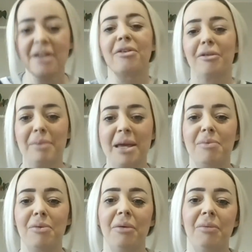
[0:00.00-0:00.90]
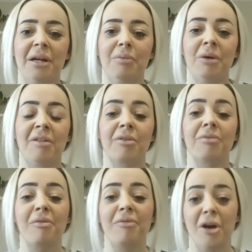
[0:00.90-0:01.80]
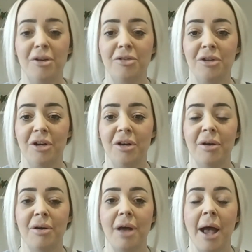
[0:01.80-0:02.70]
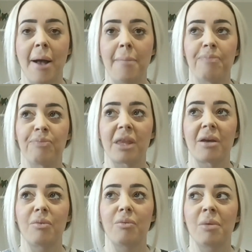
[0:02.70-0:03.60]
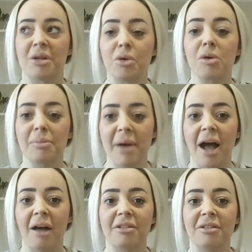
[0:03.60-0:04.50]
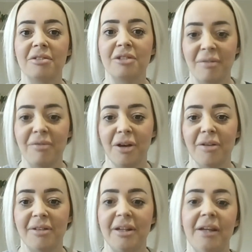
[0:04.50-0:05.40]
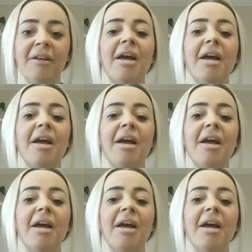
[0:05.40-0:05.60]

those people that we sort of refer to when we talk about diversity.